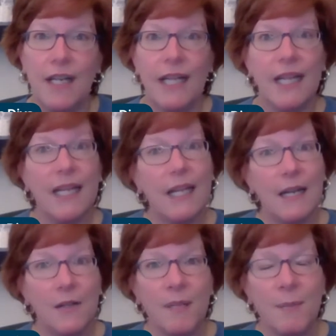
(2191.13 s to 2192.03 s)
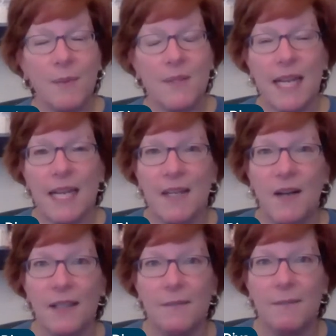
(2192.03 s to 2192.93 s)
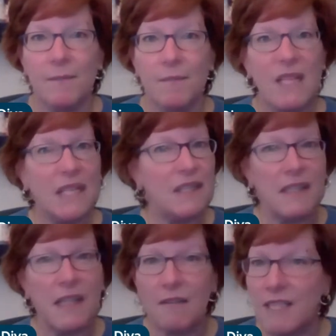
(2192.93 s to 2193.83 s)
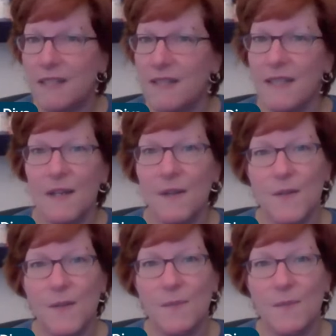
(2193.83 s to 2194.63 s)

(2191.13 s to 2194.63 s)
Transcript: and get other people's take on? I'd love to see those.